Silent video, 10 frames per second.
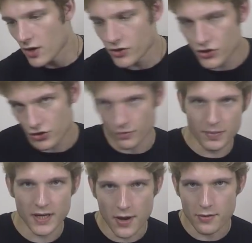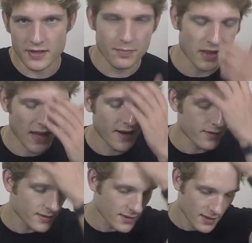should be known to
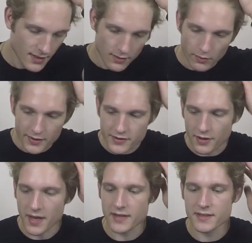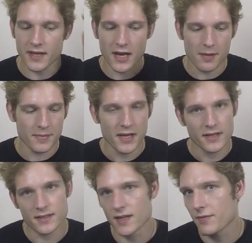players, once all that's set up,
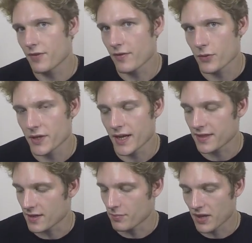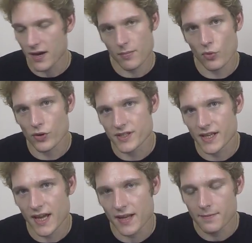it's time for everyone to get their player boards
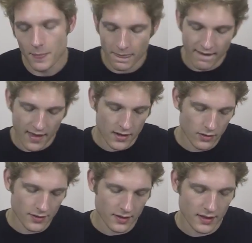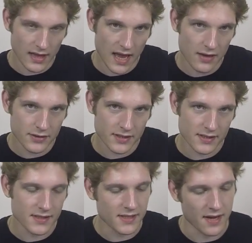again and all their little houses
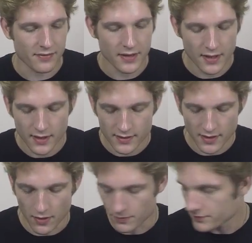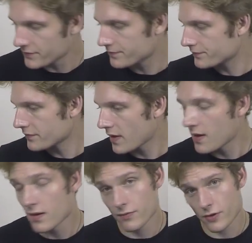and stuff. So,
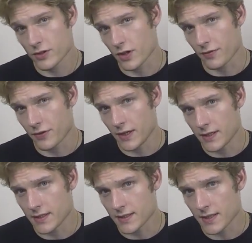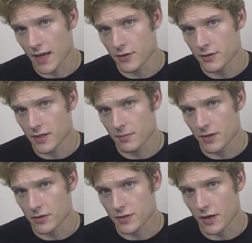first off, you need to decide who's going to be
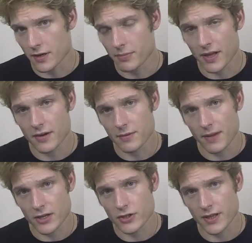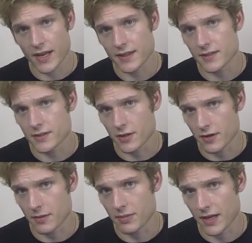your starting player to make sure they get the
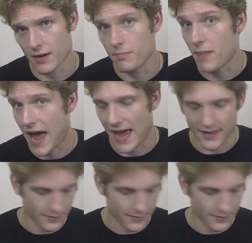starting player mat.